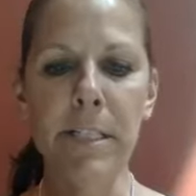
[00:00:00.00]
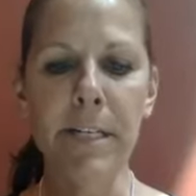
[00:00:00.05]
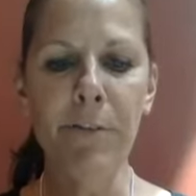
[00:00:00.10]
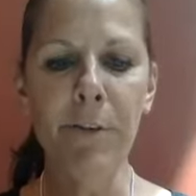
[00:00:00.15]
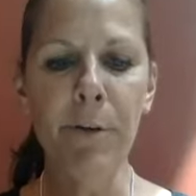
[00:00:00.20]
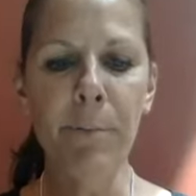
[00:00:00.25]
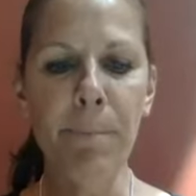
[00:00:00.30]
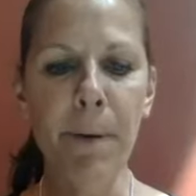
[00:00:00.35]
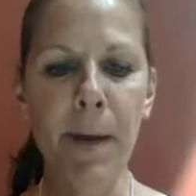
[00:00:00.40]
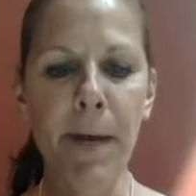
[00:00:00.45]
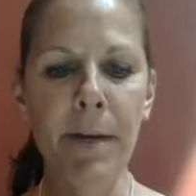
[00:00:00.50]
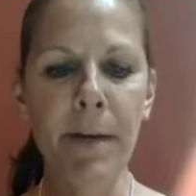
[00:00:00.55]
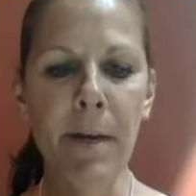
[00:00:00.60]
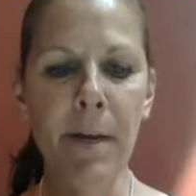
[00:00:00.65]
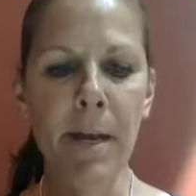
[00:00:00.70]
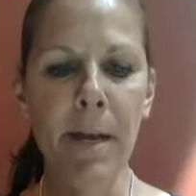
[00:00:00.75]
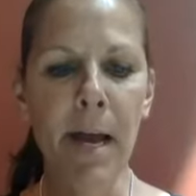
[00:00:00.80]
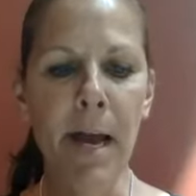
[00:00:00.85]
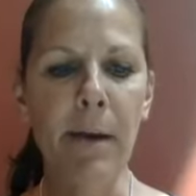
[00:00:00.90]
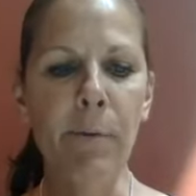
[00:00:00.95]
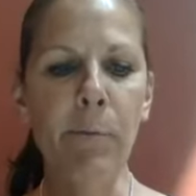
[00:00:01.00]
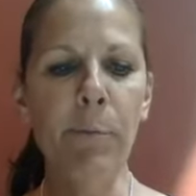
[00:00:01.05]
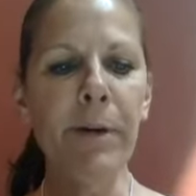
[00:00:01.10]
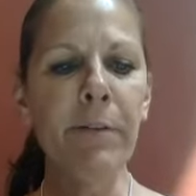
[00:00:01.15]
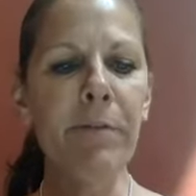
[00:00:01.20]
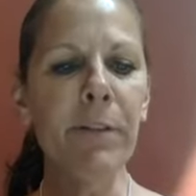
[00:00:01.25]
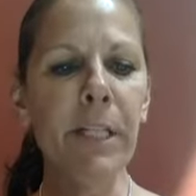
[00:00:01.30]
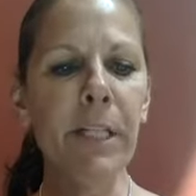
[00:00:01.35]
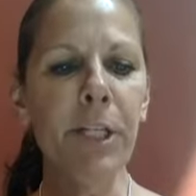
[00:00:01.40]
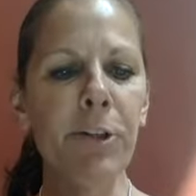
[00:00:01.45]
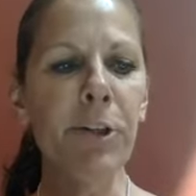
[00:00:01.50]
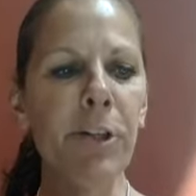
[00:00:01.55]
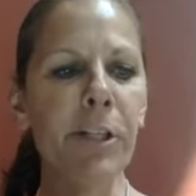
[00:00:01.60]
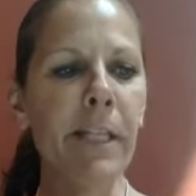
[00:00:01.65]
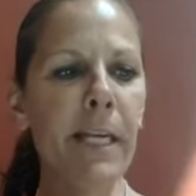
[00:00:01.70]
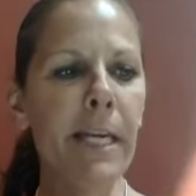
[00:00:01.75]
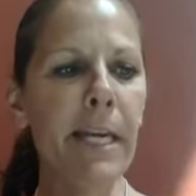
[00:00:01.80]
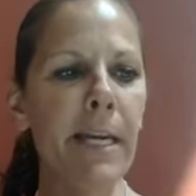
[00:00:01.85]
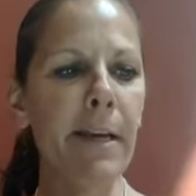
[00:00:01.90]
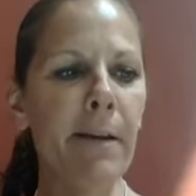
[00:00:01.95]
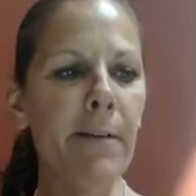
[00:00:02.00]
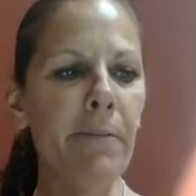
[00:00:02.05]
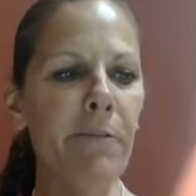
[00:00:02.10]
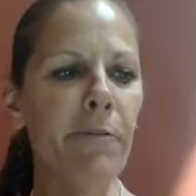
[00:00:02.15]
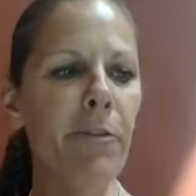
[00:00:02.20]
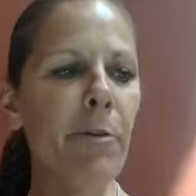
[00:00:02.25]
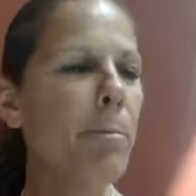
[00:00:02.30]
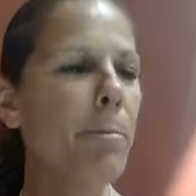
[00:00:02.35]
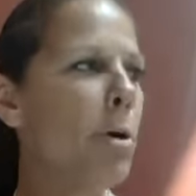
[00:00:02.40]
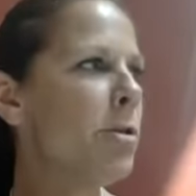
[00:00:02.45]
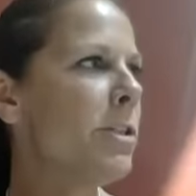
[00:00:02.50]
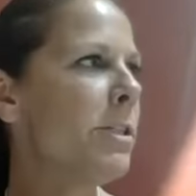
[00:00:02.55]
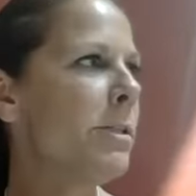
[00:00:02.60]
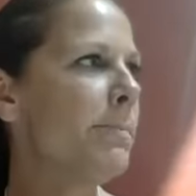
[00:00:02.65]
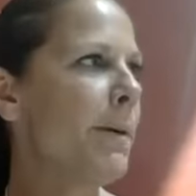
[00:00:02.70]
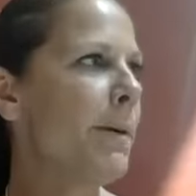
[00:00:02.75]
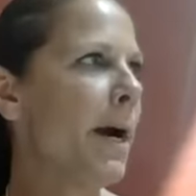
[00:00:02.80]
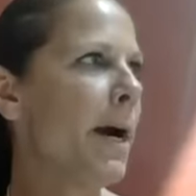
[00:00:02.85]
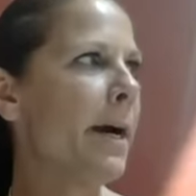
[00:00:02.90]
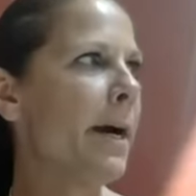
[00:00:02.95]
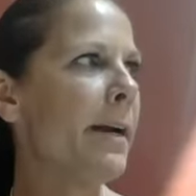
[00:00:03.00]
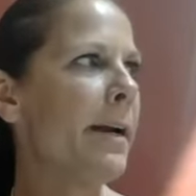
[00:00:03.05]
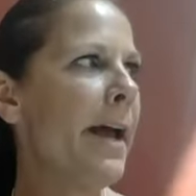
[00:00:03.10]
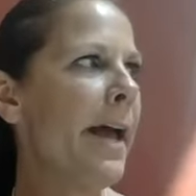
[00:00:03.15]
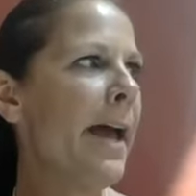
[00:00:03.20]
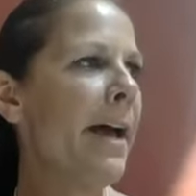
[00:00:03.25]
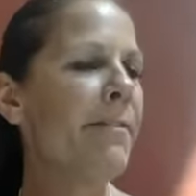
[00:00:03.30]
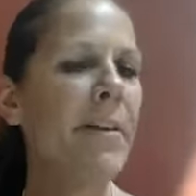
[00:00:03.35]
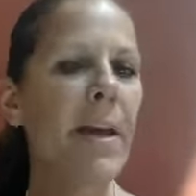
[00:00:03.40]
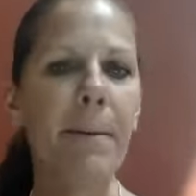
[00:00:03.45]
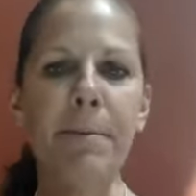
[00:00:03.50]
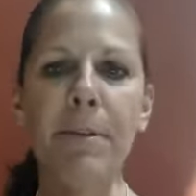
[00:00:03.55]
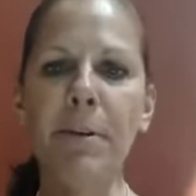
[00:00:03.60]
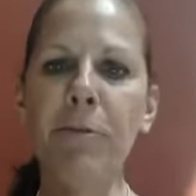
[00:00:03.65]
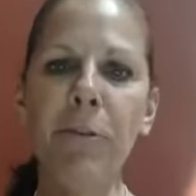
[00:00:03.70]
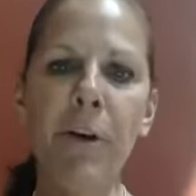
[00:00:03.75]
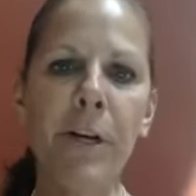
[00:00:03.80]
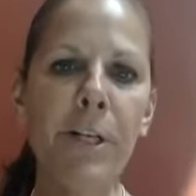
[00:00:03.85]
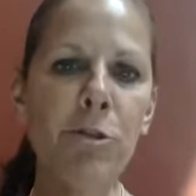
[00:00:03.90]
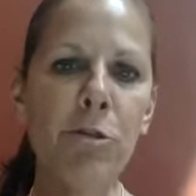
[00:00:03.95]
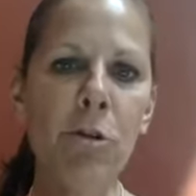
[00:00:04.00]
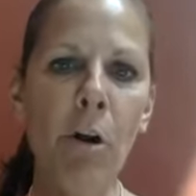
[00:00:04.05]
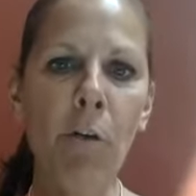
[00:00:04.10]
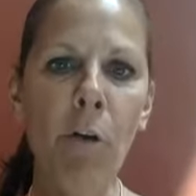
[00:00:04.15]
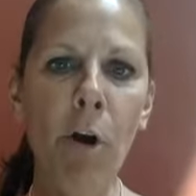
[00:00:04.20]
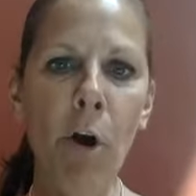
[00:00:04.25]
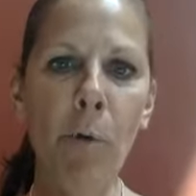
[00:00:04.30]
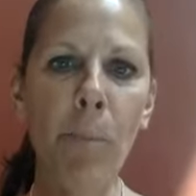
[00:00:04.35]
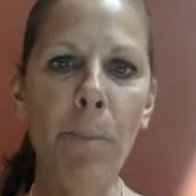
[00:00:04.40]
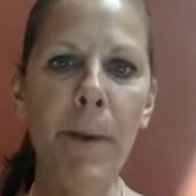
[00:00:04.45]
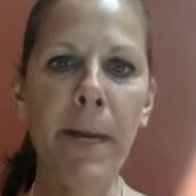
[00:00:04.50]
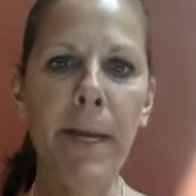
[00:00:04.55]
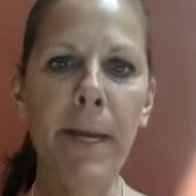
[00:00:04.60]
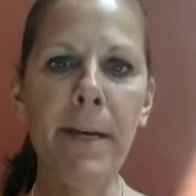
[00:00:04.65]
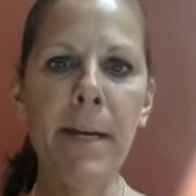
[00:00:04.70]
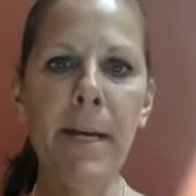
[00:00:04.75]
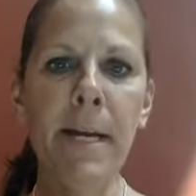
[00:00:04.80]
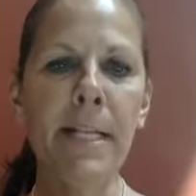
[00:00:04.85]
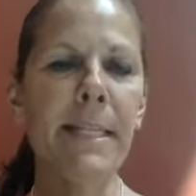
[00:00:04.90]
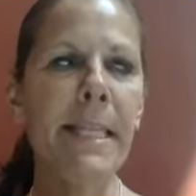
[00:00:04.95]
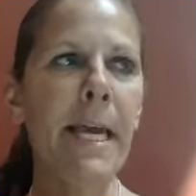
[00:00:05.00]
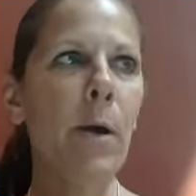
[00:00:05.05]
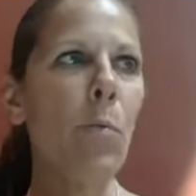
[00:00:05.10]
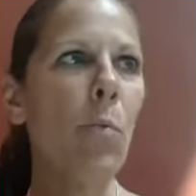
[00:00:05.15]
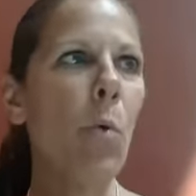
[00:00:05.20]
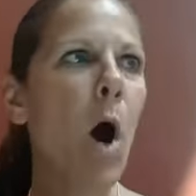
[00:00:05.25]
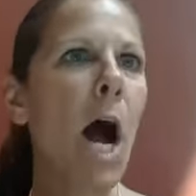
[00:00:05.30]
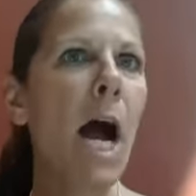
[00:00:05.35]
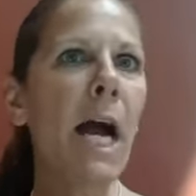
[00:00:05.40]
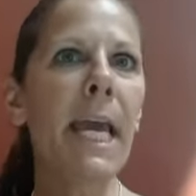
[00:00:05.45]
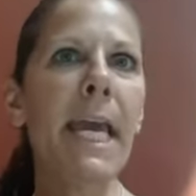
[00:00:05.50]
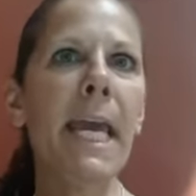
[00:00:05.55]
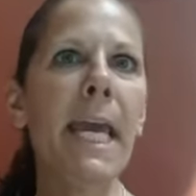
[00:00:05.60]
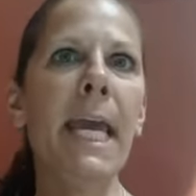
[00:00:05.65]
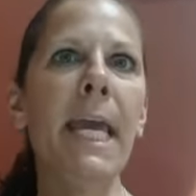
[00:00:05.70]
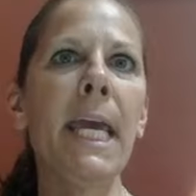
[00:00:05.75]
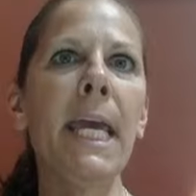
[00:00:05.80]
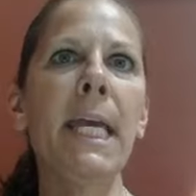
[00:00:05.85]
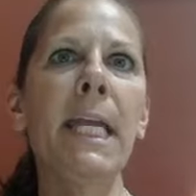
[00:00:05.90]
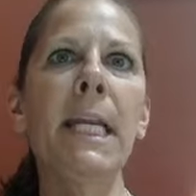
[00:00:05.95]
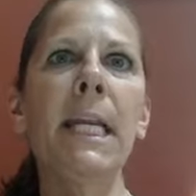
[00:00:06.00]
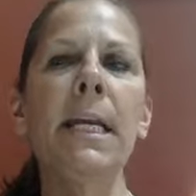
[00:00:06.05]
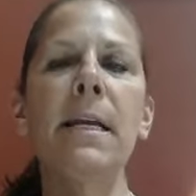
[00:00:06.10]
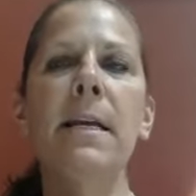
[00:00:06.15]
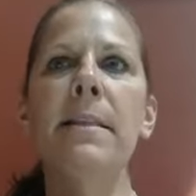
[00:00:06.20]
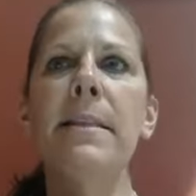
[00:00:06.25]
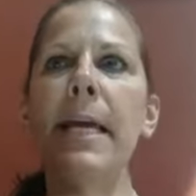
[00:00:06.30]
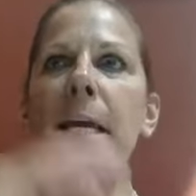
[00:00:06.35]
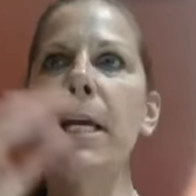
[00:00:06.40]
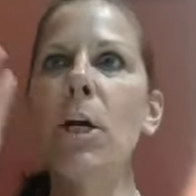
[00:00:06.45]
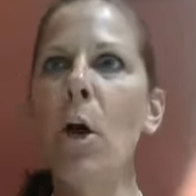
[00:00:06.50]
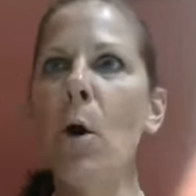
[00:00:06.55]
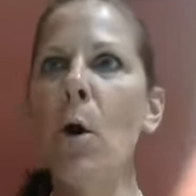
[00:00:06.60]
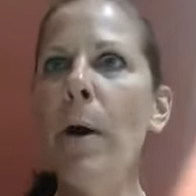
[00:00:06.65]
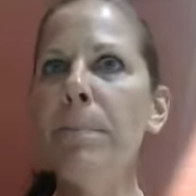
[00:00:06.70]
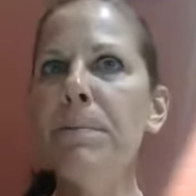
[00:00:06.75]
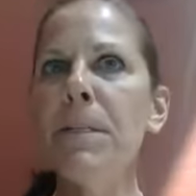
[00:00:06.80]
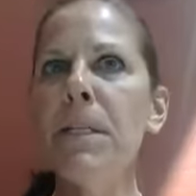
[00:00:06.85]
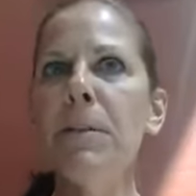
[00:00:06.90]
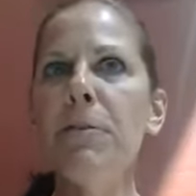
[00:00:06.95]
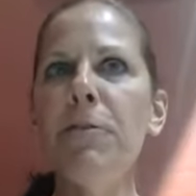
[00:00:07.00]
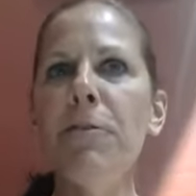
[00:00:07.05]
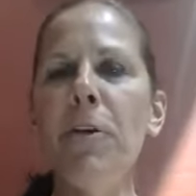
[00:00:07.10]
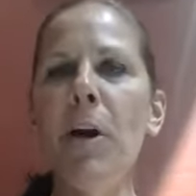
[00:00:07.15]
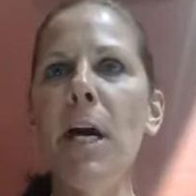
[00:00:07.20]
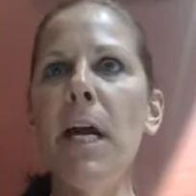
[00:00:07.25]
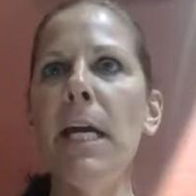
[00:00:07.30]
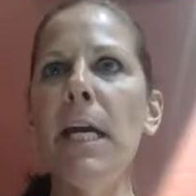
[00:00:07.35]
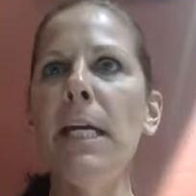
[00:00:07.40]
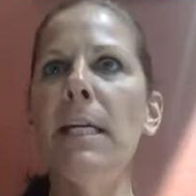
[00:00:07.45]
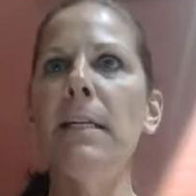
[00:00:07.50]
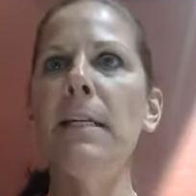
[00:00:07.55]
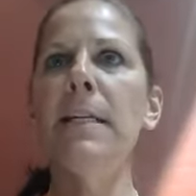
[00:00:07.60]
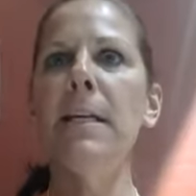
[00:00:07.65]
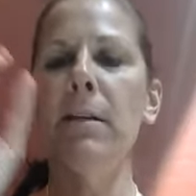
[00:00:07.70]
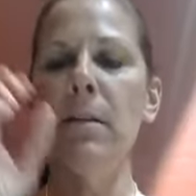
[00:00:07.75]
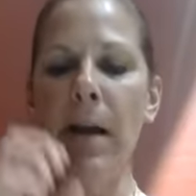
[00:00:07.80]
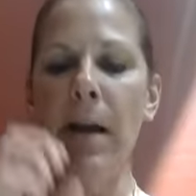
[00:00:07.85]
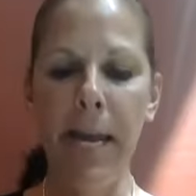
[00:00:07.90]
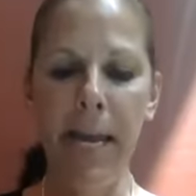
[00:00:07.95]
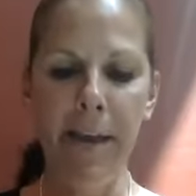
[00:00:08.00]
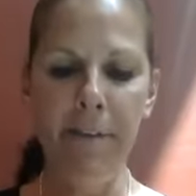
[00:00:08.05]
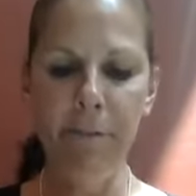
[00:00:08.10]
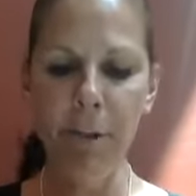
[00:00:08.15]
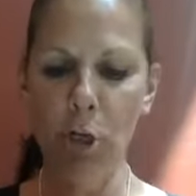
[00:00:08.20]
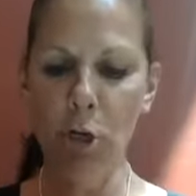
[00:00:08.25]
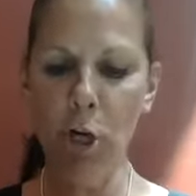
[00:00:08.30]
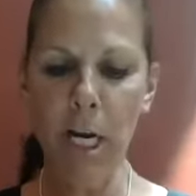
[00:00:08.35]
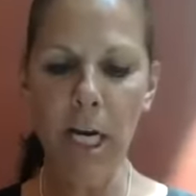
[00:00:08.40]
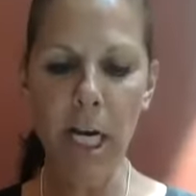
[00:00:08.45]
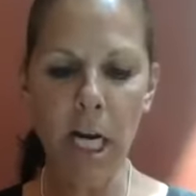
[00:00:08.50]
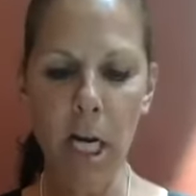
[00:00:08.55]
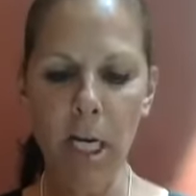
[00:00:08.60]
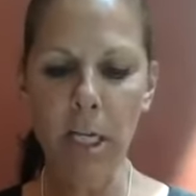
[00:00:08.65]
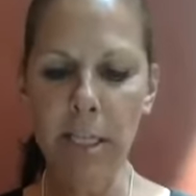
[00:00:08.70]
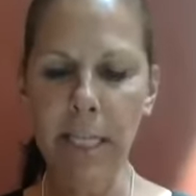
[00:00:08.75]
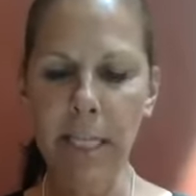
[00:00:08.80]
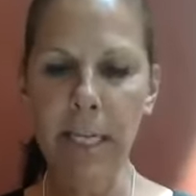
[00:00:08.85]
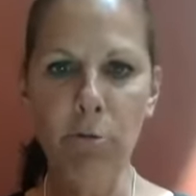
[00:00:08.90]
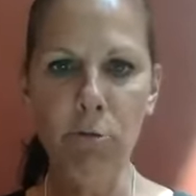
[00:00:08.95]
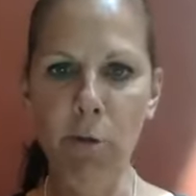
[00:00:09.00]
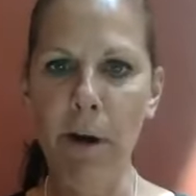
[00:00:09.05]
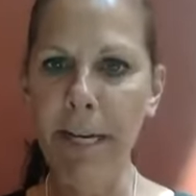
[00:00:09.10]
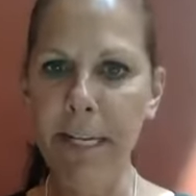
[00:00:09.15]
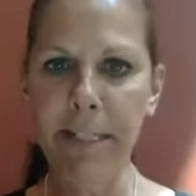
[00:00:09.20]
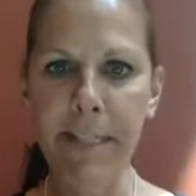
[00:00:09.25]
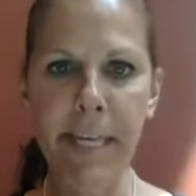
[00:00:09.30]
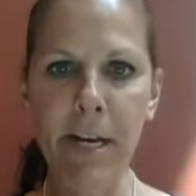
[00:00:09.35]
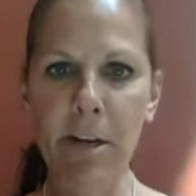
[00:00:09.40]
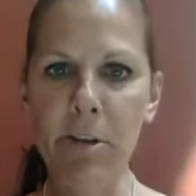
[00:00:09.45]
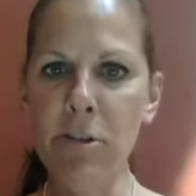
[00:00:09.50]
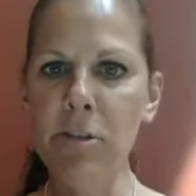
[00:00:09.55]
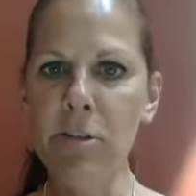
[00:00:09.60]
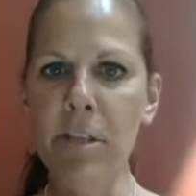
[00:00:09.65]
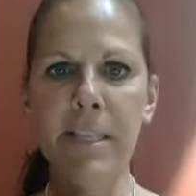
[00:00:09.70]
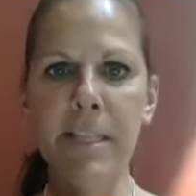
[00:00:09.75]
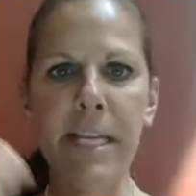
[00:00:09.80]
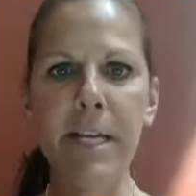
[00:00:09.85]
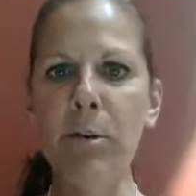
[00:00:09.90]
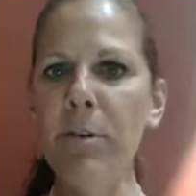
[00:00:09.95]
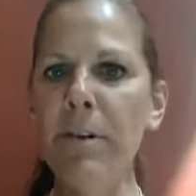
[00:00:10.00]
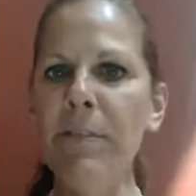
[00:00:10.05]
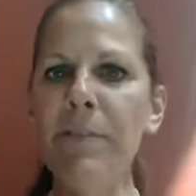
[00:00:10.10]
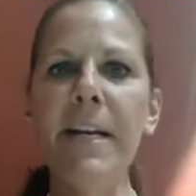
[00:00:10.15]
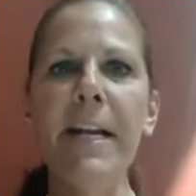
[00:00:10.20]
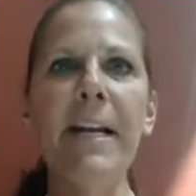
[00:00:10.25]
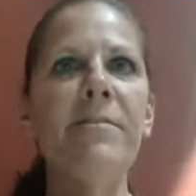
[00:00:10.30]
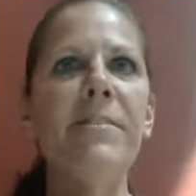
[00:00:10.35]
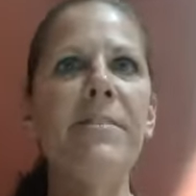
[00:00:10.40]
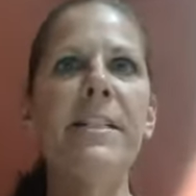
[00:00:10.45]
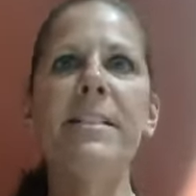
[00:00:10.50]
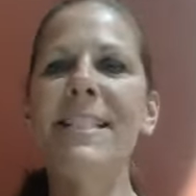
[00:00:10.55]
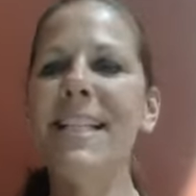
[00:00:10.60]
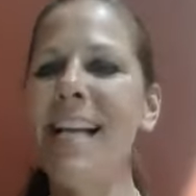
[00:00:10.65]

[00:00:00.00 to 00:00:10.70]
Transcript: different, but we've literally, for most of the part, have kept the front door open. They walk in, they go up to the front. They, I have the credit card thing right there so that they don't even have to